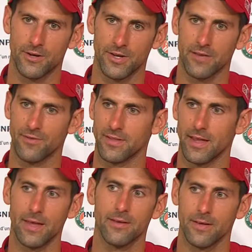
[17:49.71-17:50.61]
a given
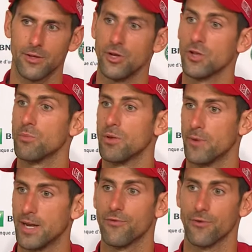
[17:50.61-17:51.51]
day. And you need to be
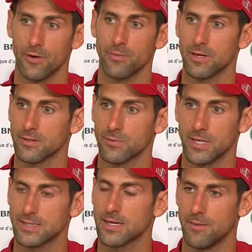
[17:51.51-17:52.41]
ready for it, because
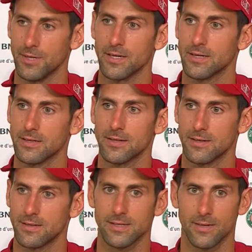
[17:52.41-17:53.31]
when it's coming,
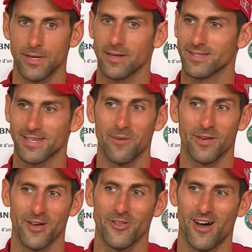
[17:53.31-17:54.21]
it's
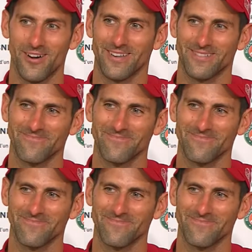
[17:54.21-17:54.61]
coming out hard.